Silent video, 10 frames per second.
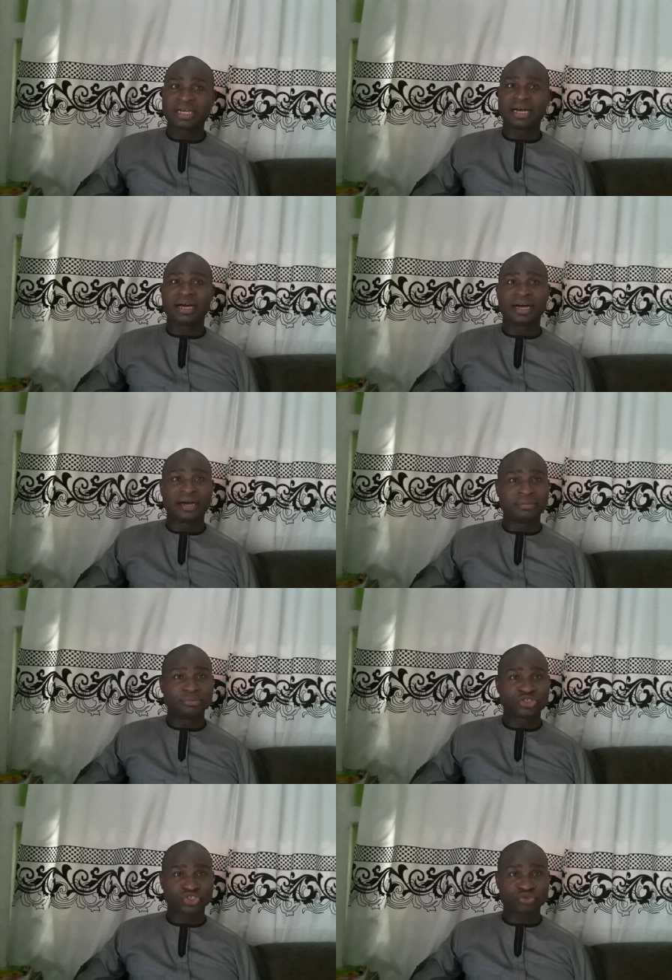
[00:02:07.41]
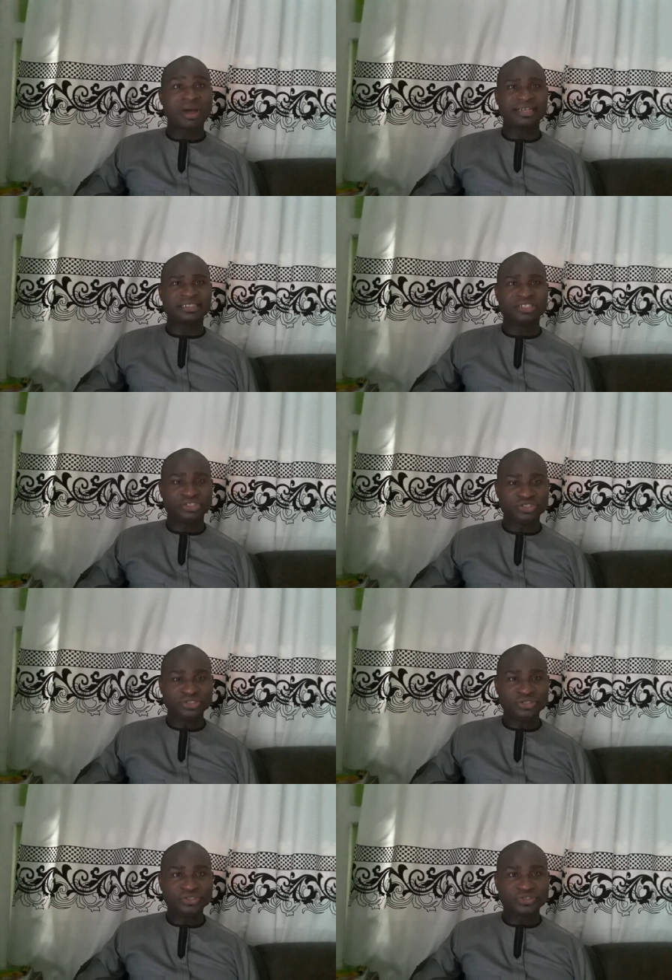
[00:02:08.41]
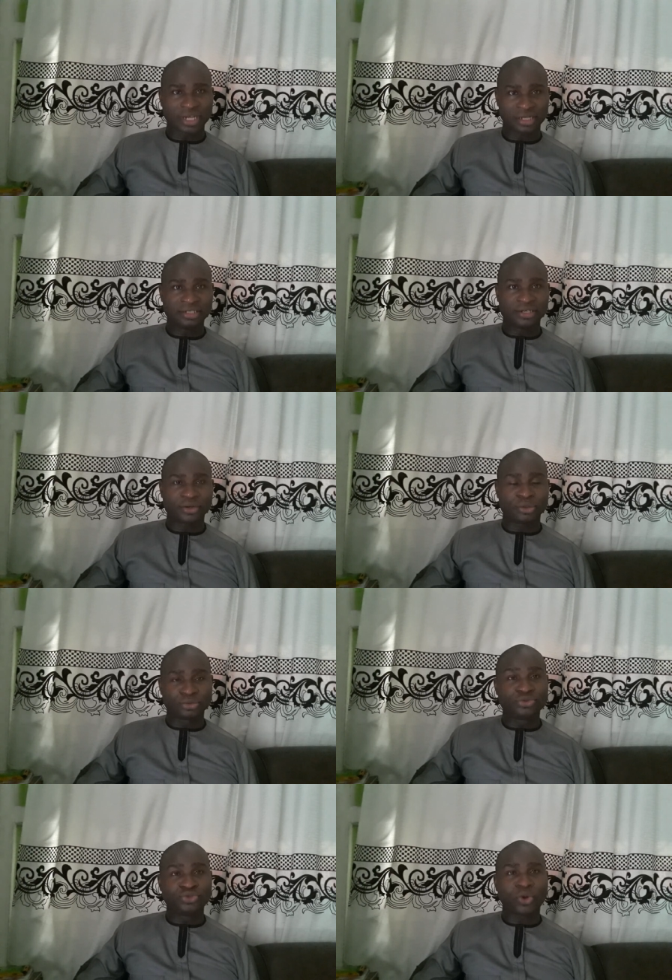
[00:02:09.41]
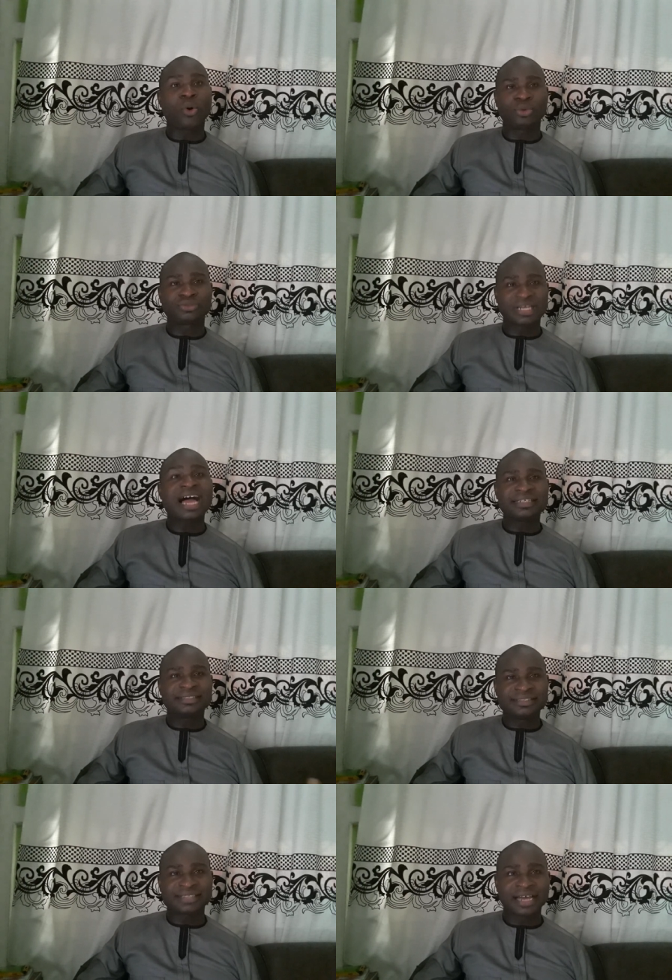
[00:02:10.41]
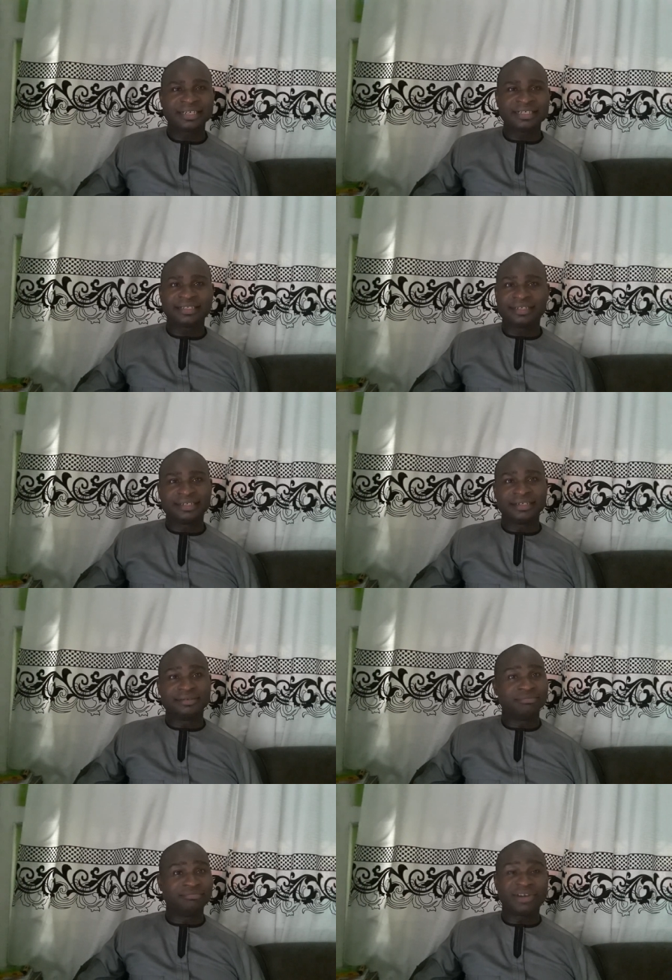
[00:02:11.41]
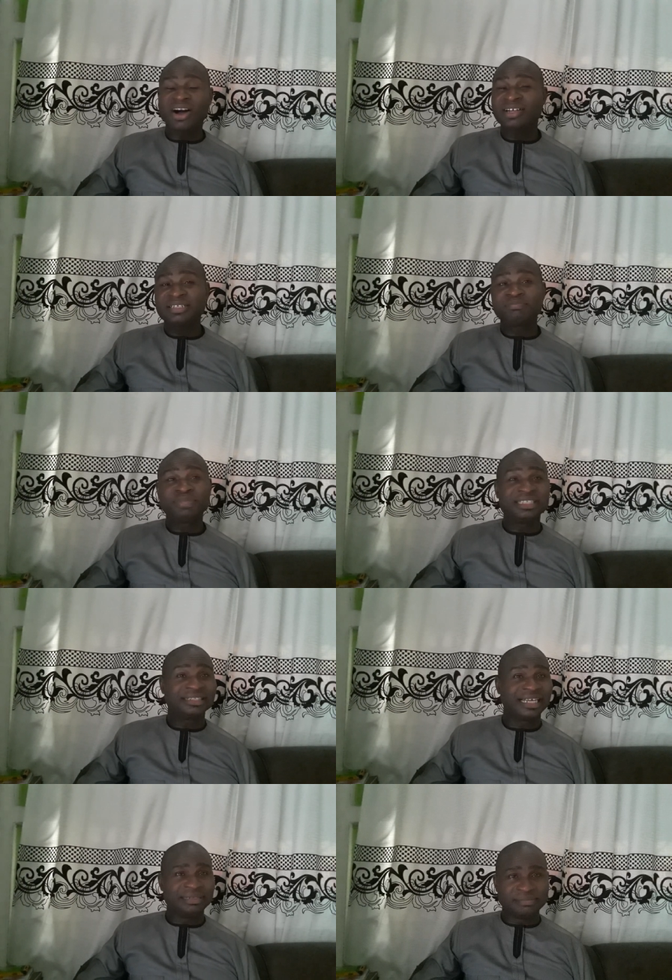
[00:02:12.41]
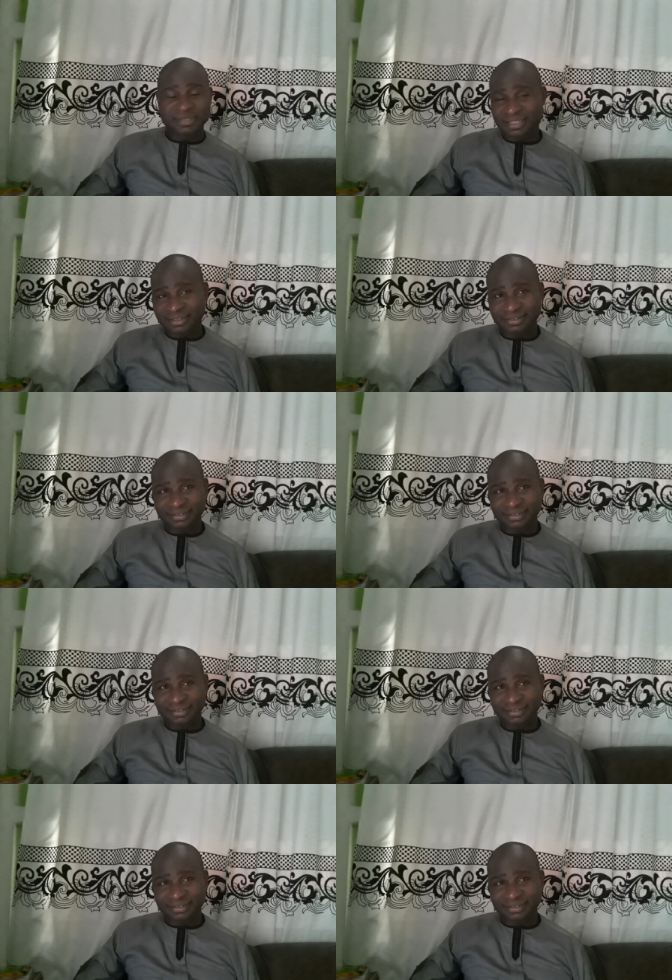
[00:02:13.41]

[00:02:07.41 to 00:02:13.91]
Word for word: um, strategies, the consultants, uh, um, all the big names.